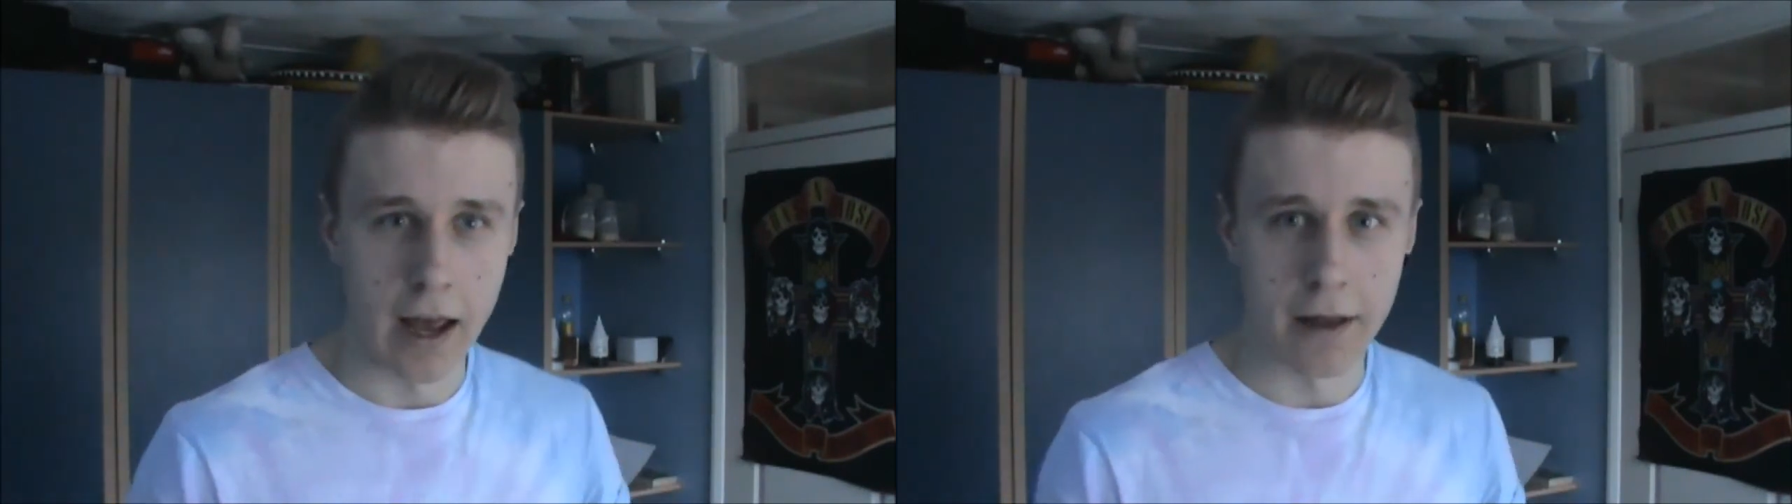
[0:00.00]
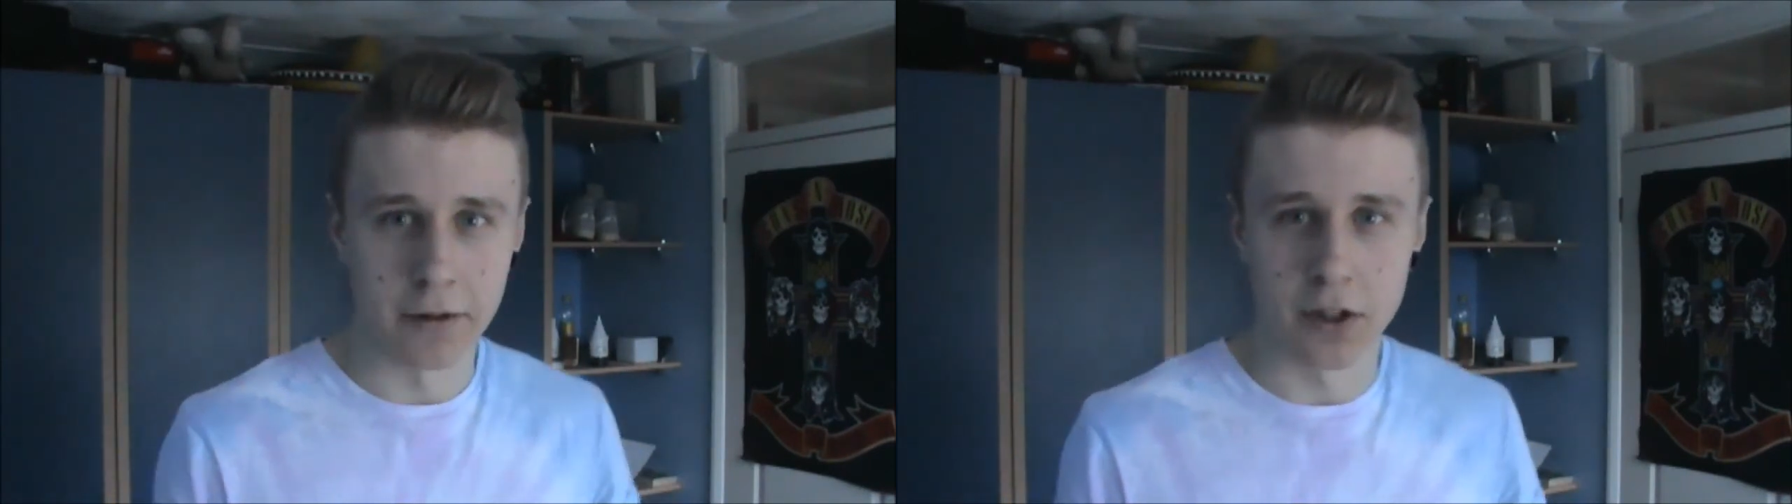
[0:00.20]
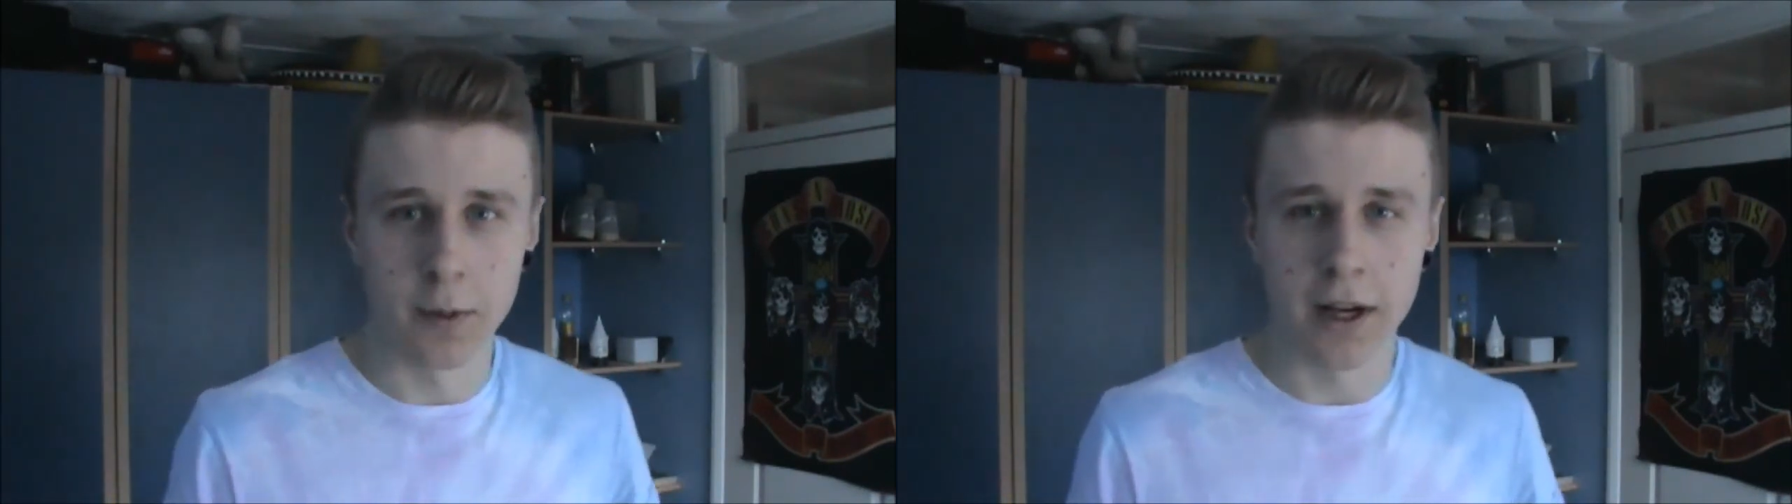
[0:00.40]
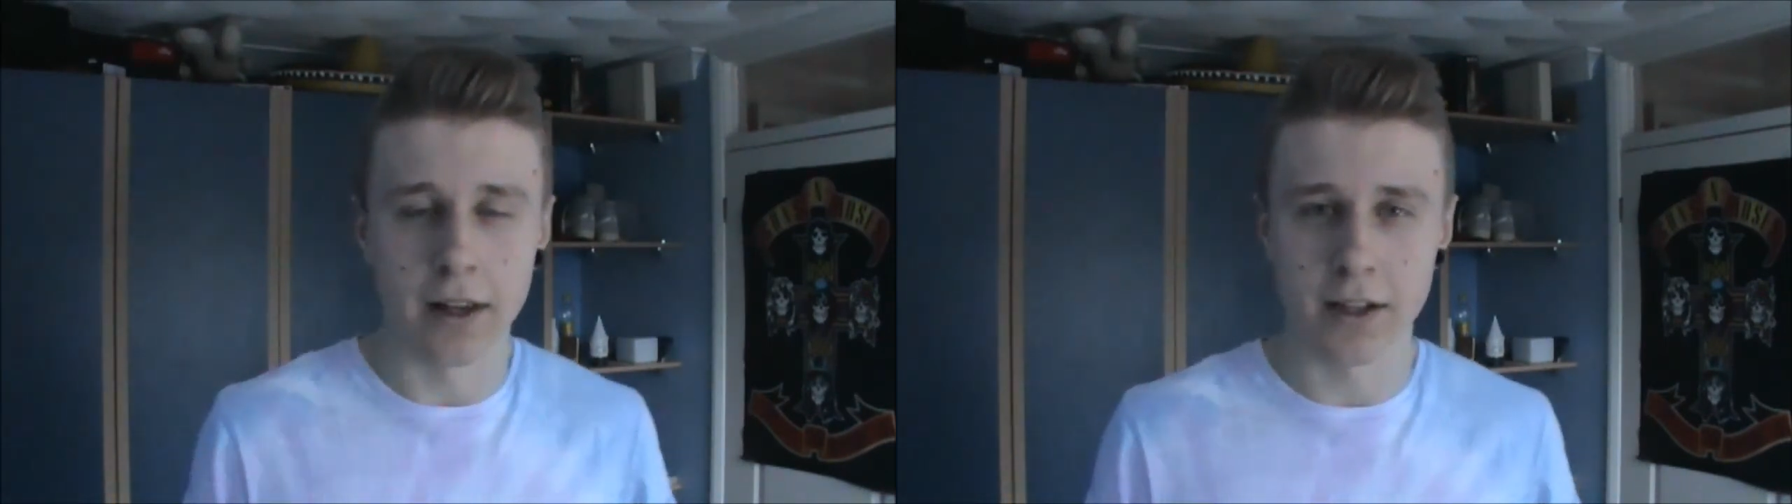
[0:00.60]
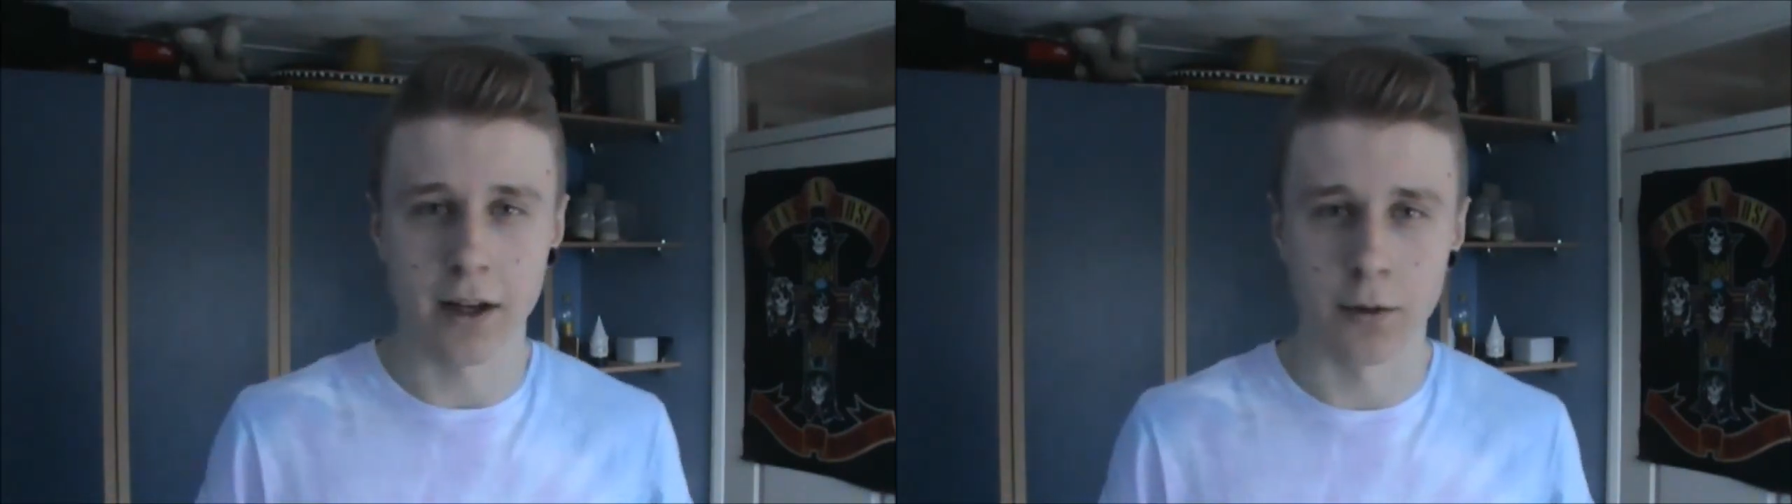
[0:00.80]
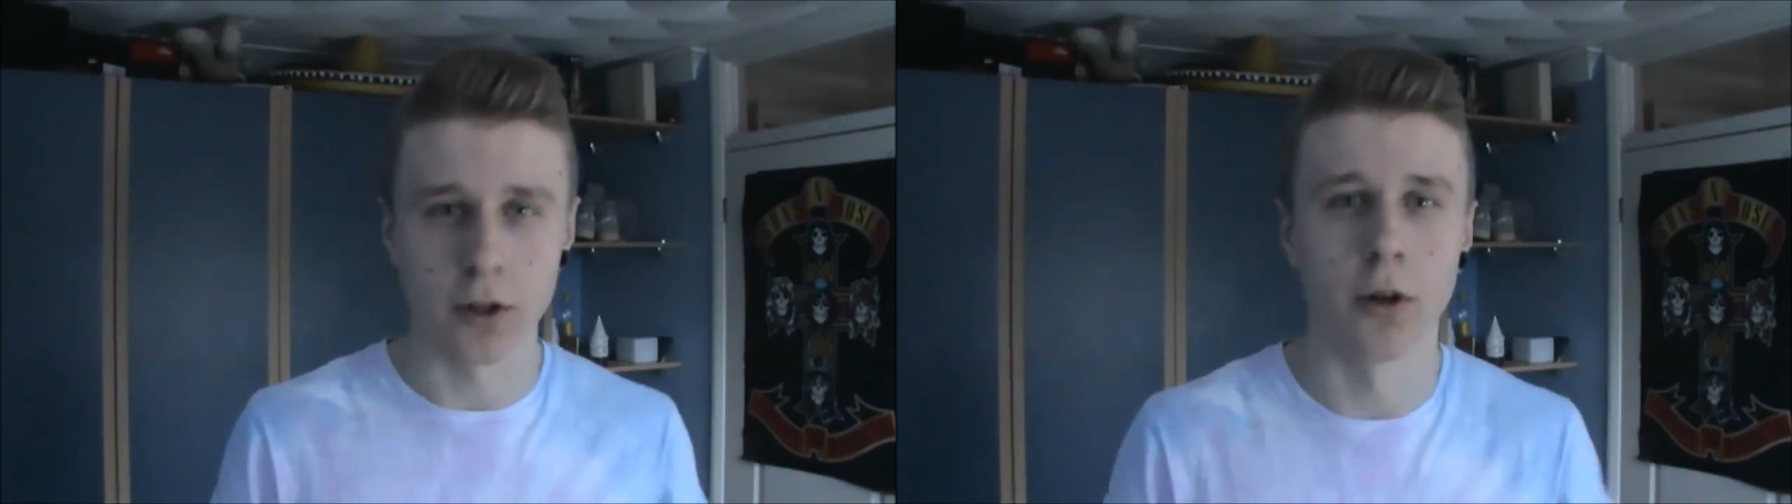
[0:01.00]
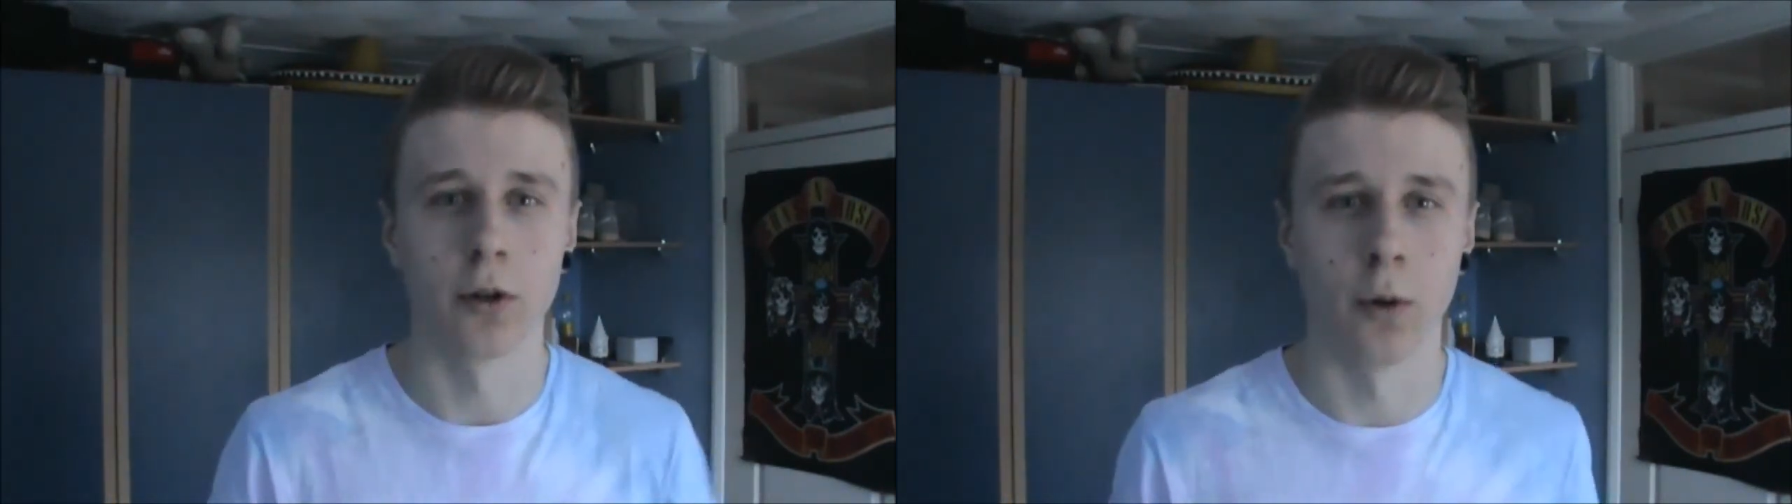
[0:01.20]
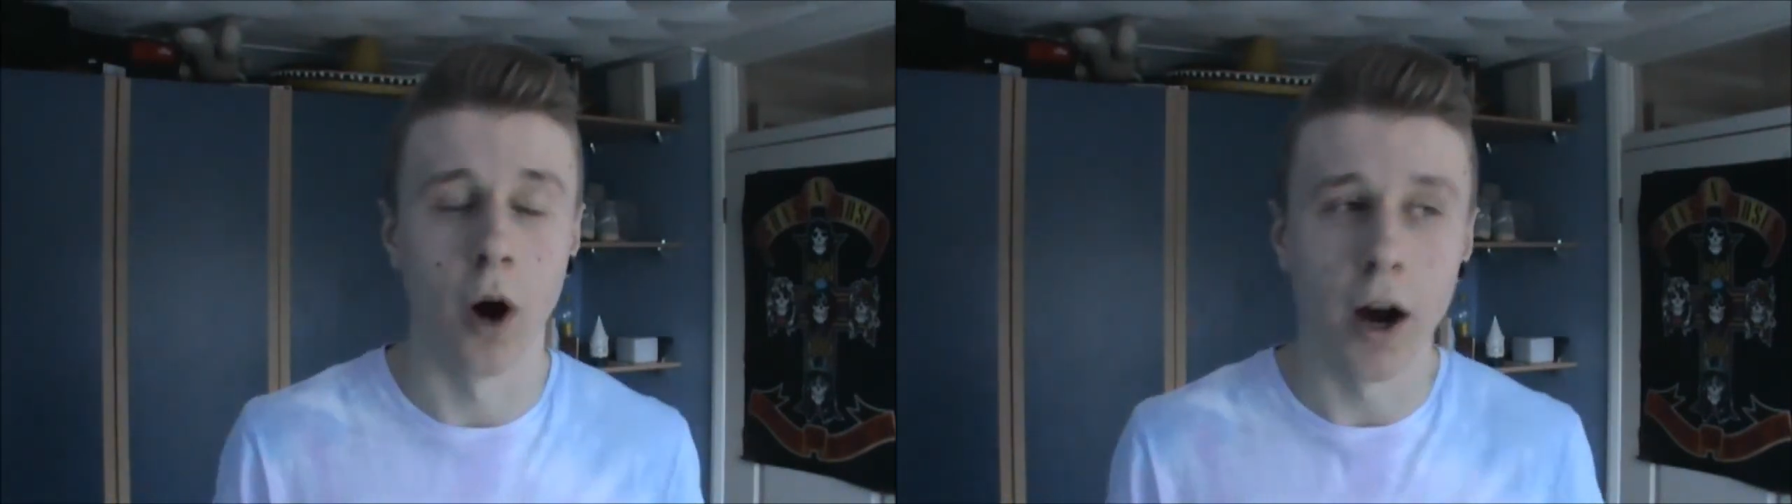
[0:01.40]
And to me, that sounds
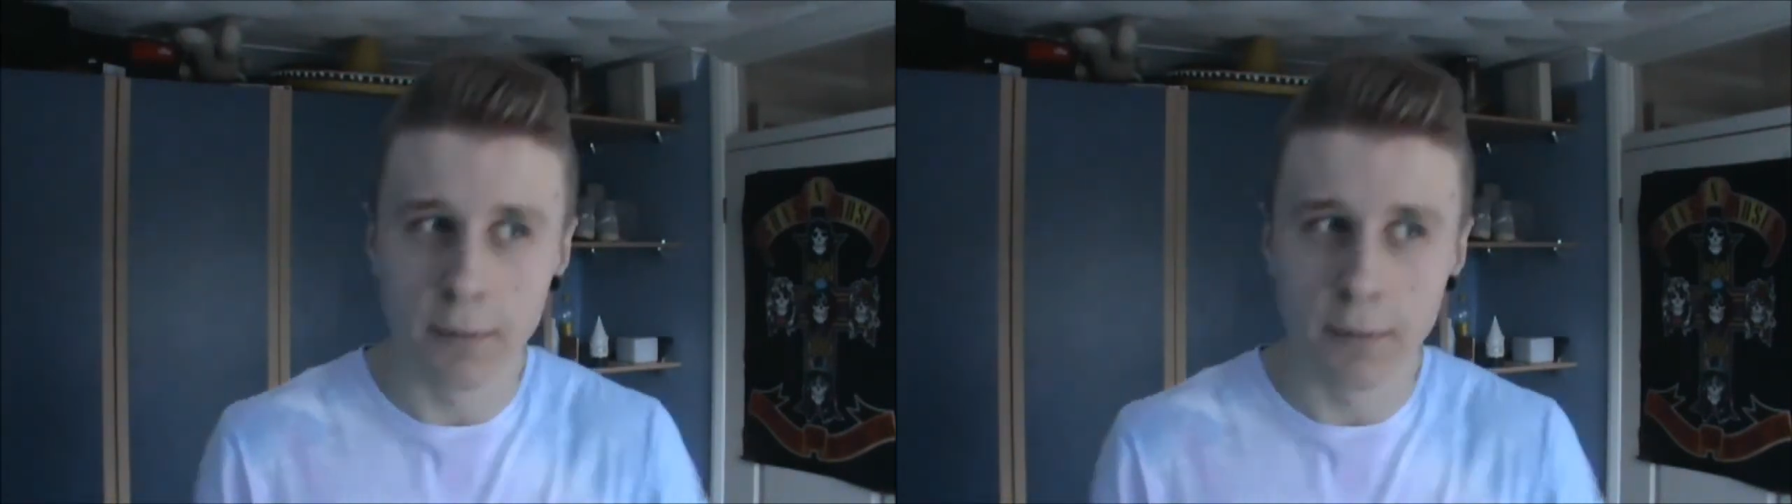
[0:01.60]
so cool.